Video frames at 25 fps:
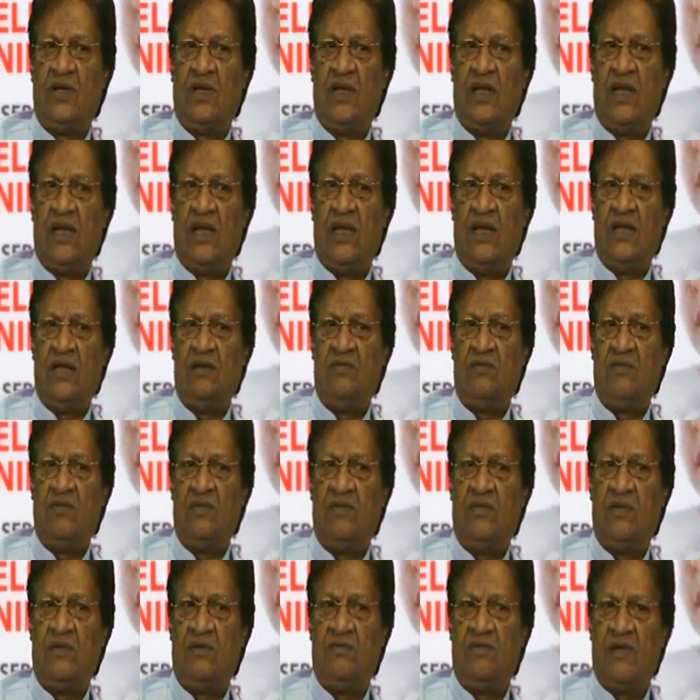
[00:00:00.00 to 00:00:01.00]

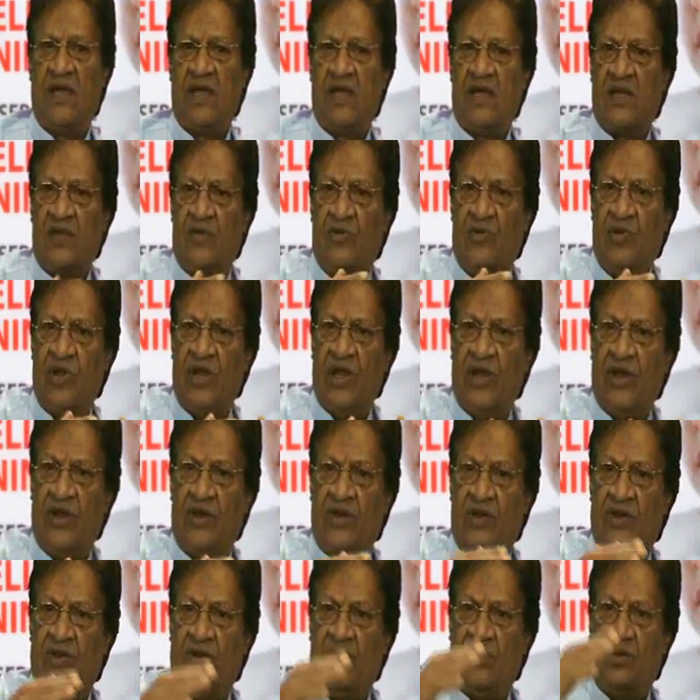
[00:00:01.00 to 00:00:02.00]
and my
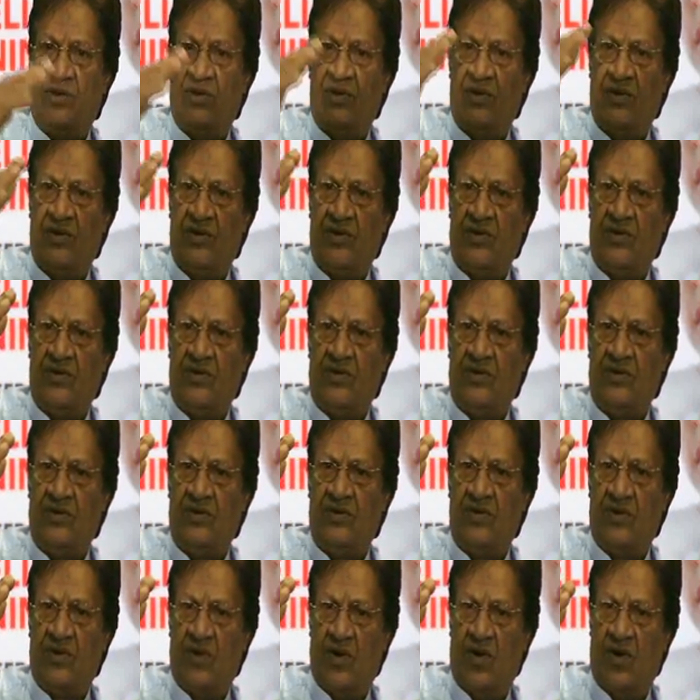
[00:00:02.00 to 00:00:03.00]
career
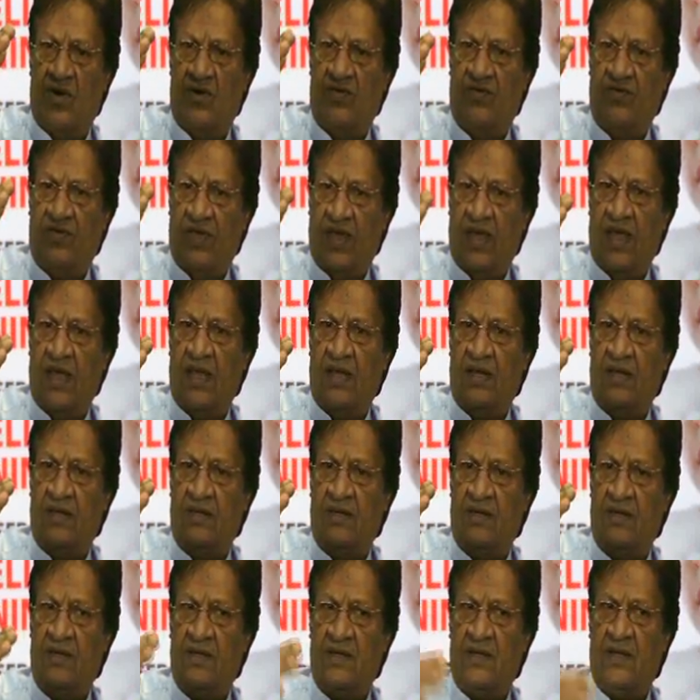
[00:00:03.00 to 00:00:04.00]
took off then.
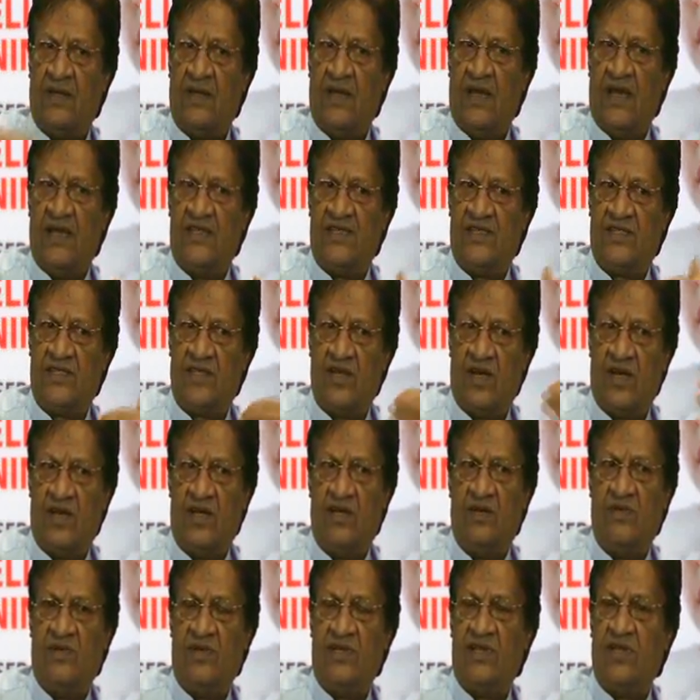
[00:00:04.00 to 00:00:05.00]
I
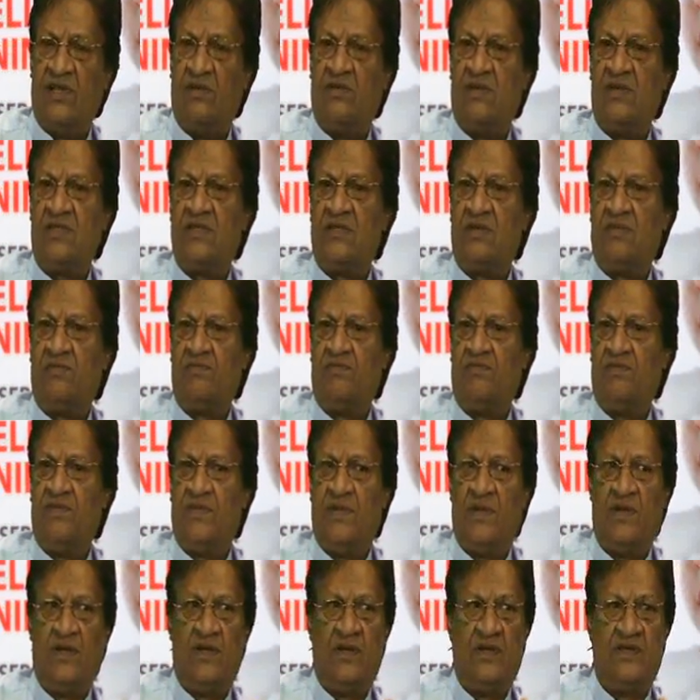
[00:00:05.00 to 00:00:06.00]
started with them as a
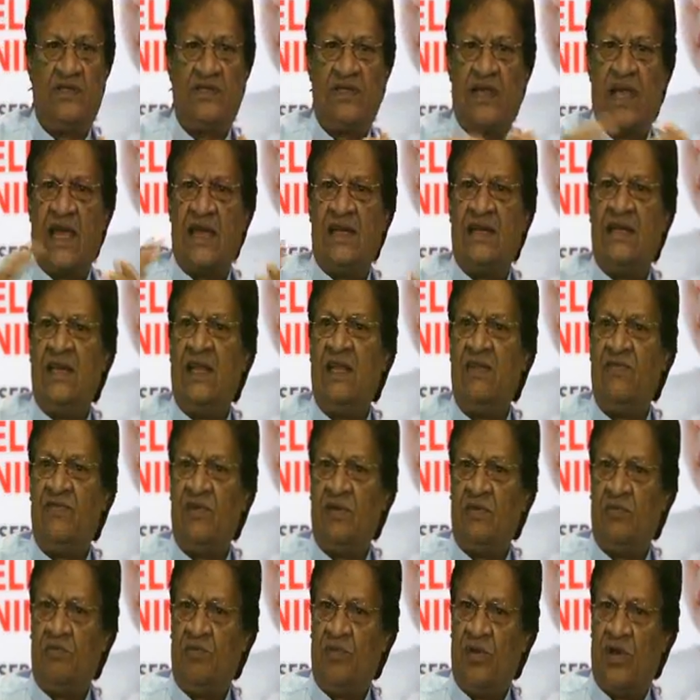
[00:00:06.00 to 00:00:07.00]

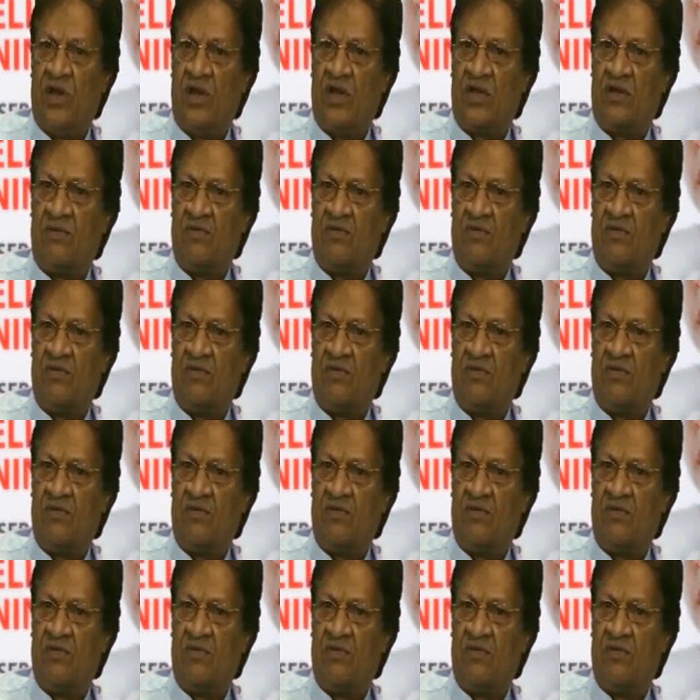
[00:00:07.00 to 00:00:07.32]
Scandinavian product